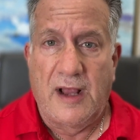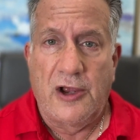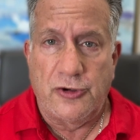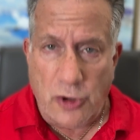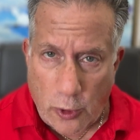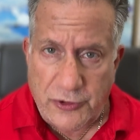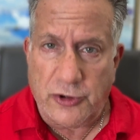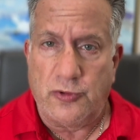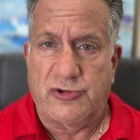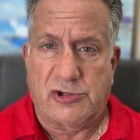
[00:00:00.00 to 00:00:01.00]
know the
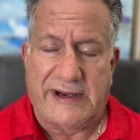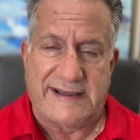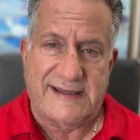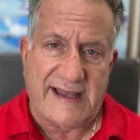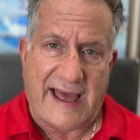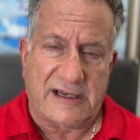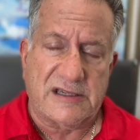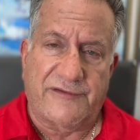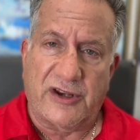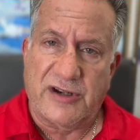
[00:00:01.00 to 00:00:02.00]
nutrient status
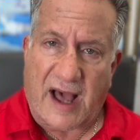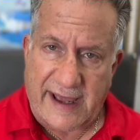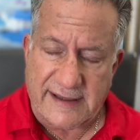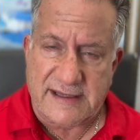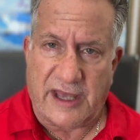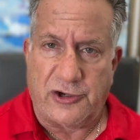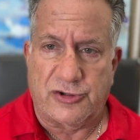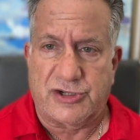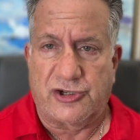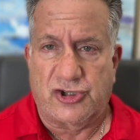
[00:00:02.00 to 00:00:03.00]
of the diets that you're
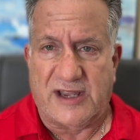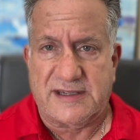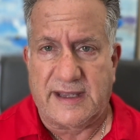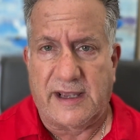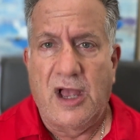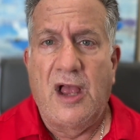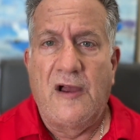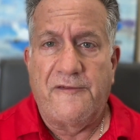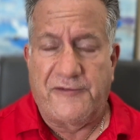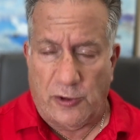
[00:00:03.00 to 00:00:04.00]
suggesting,
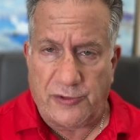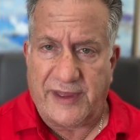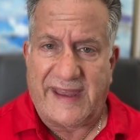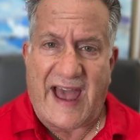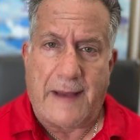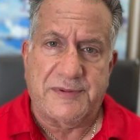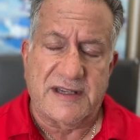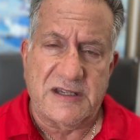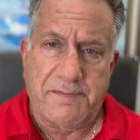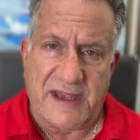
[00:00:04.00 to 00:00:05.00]
fill the gaps
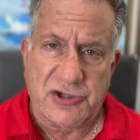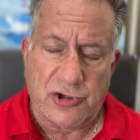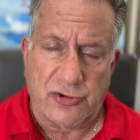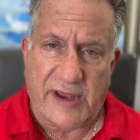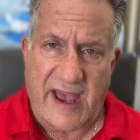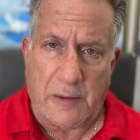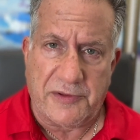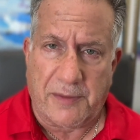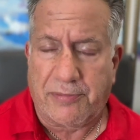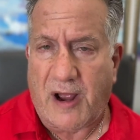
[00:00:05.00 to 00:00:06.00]
as best you can with
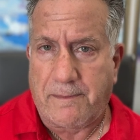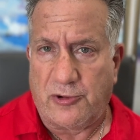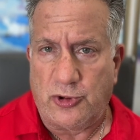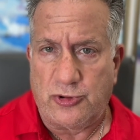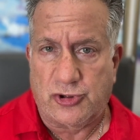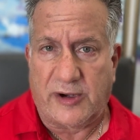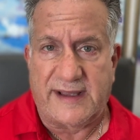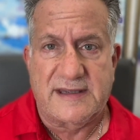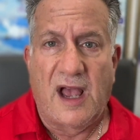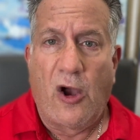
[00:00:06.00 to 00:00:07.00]
the proper nutrients,